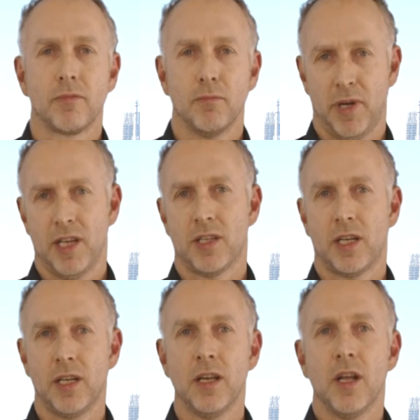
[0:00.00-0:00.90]

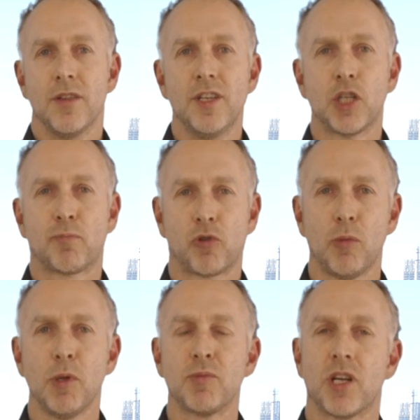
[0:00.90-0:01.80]
Basically, these
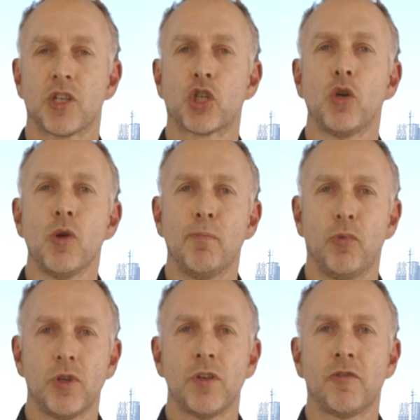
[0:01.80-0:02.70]
problems are so
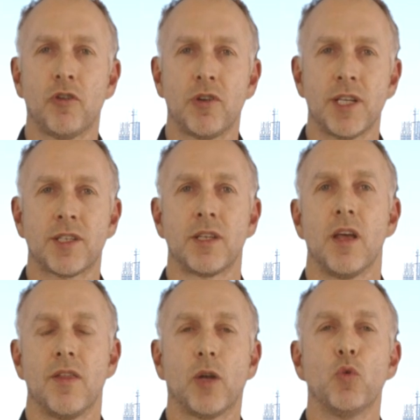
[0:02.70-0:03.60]
important for us
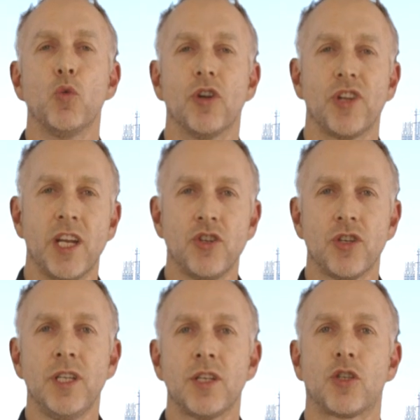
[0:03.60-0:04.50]
that we want
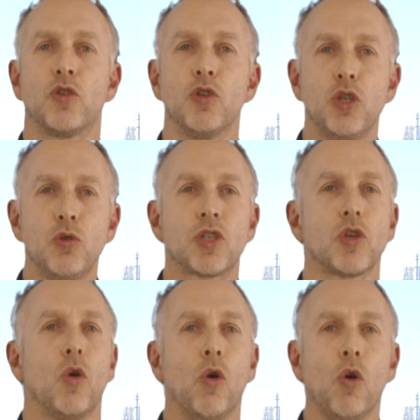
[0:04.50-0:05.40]
engineers to use
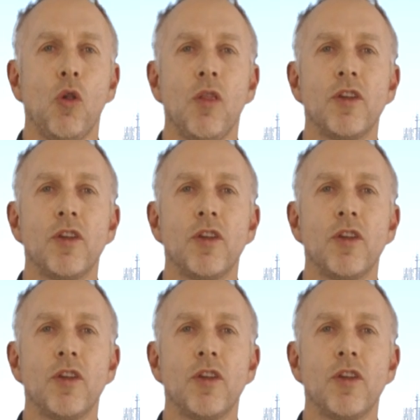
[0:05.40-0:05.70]
all the